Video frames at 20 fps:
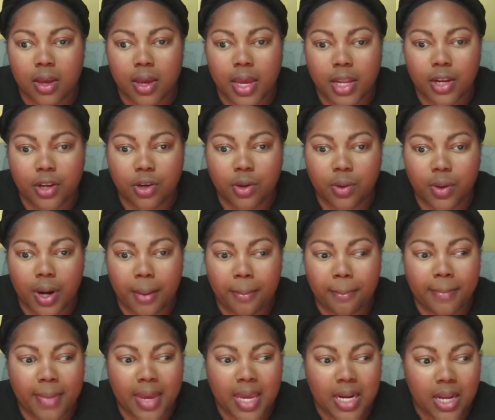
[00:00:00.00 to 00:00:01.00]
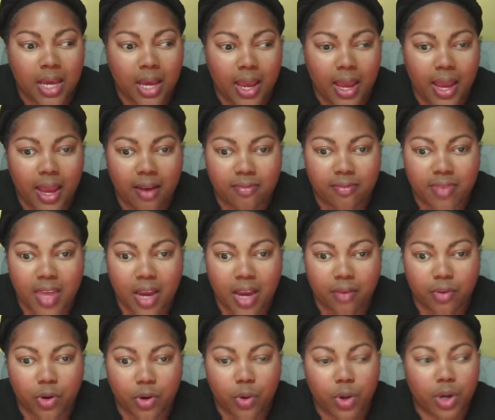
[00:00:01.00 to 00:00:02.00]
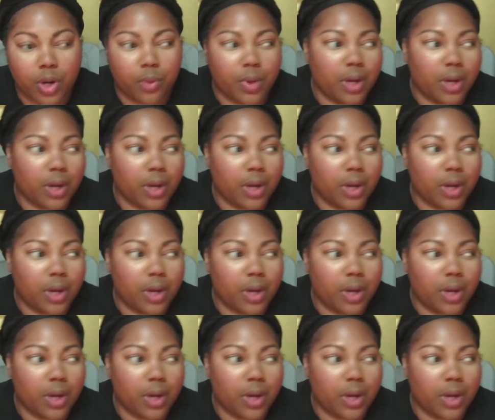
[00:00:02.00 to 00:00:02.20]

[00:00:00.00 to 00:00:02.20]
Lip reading: And you know what? I may not have that recording.